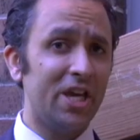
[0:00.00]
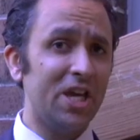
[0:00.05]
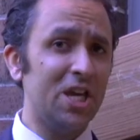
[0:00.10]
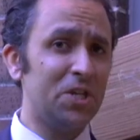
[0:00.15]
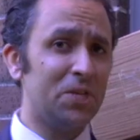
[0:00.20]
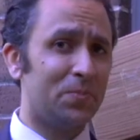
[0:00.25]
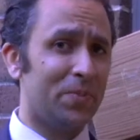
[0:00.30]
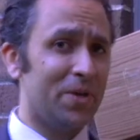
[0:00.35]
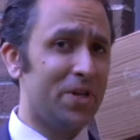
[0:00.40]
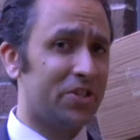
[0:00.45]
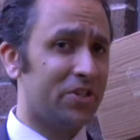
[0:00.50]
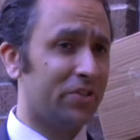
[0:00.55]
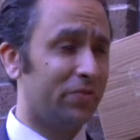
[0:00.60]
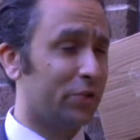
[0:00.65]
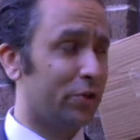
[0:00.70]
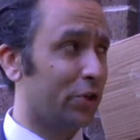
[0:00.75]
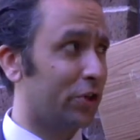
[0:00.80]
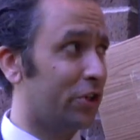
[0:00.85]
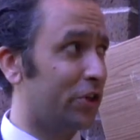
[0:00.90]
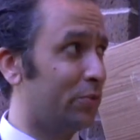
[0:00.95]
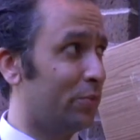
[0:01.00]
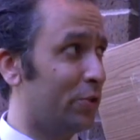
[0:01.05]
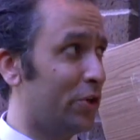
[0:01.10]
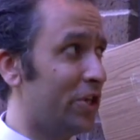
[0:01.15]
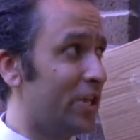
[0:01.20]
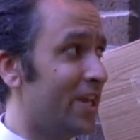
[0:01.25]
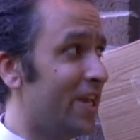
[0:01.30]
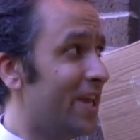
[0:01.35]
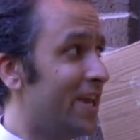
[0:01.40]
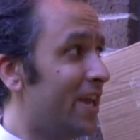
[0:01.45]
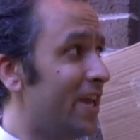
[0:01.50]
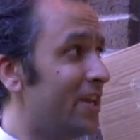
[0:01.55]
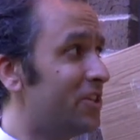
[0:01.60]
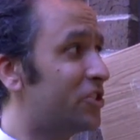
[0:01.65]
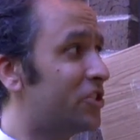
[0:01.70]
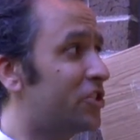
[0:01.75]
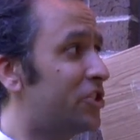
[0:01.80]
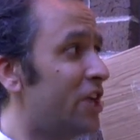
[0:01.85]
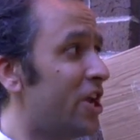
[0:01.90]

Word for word: Each piece of crooked wood is